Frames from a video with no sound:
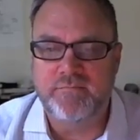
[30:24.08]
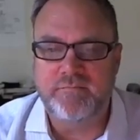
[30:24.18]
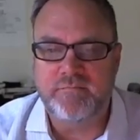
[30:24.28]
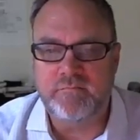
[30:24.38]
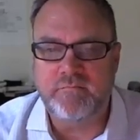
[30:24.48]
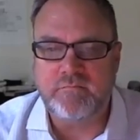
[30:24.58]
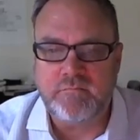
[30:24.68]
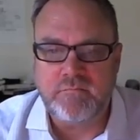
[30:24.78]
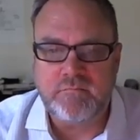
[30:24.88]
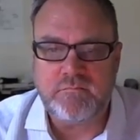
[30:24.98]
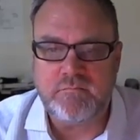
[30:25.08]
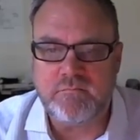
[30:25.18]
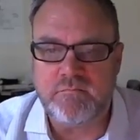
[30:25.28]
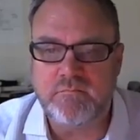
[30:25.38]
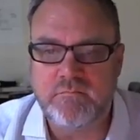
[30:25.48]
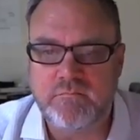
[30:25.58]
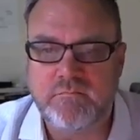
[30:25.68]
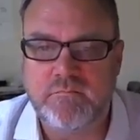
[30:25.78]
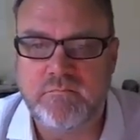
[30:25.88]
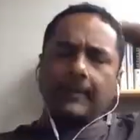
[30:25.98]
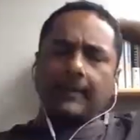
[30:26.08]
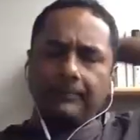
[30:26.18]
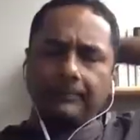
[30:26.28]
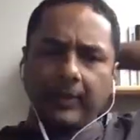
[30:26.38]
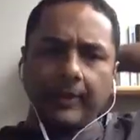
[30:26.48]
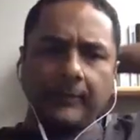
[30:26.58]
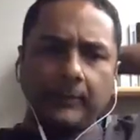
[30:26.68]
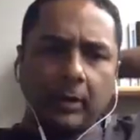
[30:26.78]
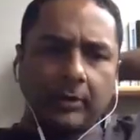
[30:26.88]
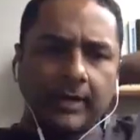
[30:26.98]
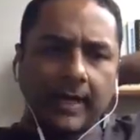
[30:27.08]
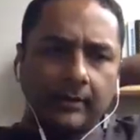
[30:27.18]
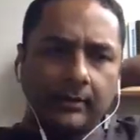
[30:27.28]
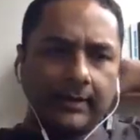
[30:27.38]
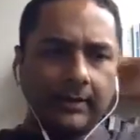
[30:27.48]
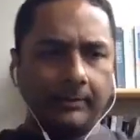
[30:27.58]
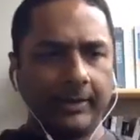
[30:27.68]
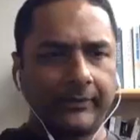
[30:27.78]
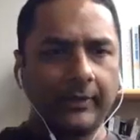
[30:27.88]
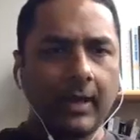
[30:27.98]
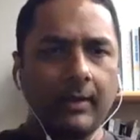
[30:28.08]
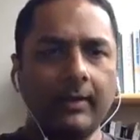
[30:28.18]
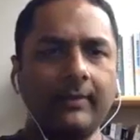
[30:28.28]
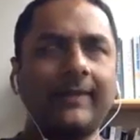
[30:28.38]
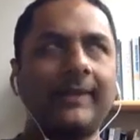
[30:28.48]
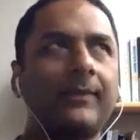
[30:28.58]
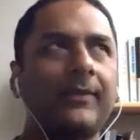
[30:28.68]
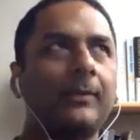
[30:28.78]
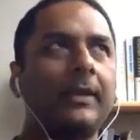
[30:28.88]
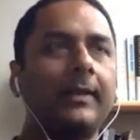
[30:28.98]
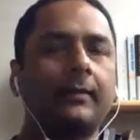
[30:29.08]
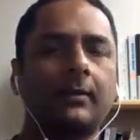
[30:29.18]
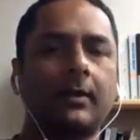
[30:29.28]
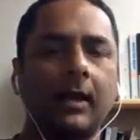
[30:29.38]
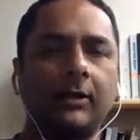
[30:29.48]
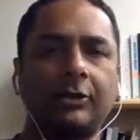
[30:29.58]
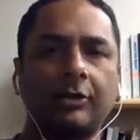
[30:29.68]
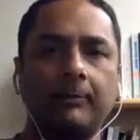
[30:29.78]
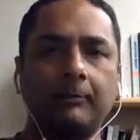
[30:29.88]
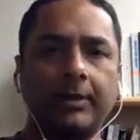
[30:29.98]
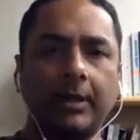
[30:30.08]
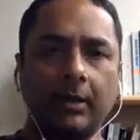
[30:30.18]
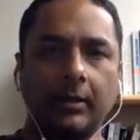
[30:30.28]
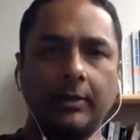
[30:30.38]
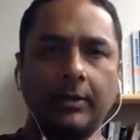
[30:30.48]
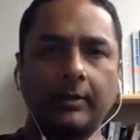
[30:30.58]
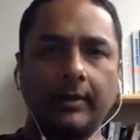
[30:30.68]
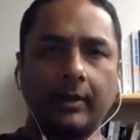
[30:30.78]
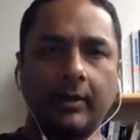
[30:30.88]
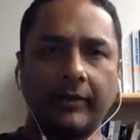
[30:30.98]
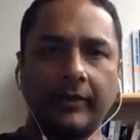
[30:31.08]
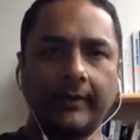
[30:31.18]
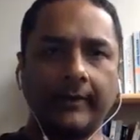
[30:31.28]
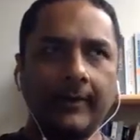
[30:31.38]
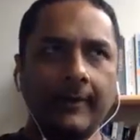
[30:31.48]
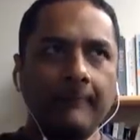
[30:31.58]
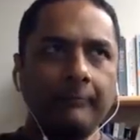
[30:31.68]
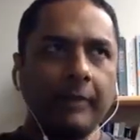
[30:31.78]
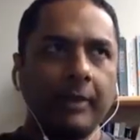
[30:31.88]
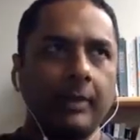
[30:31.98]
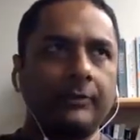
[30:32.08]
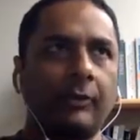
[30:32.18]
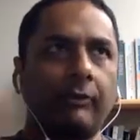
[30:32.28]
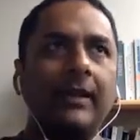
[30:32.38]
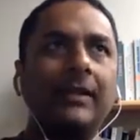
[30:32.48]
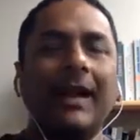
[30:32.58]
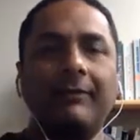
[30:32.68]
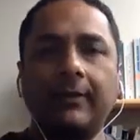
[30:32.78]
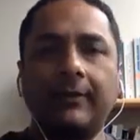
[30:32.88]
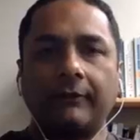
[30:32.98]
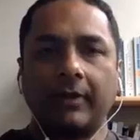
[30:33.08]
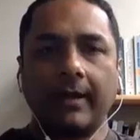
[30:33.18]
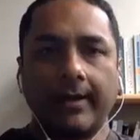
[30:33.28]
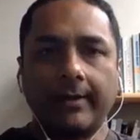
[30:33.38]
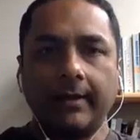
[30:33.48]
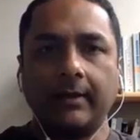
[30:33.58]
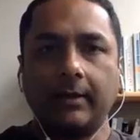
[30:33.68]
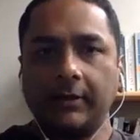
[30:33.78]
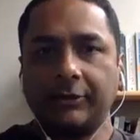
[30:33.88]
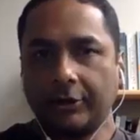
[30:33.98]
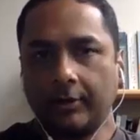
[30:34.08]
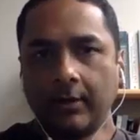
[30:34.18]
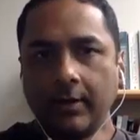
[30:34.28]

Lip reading: So let's explore that a little bit. So it seems to me that culture in particular, you can think of it as three levels of variety in culture.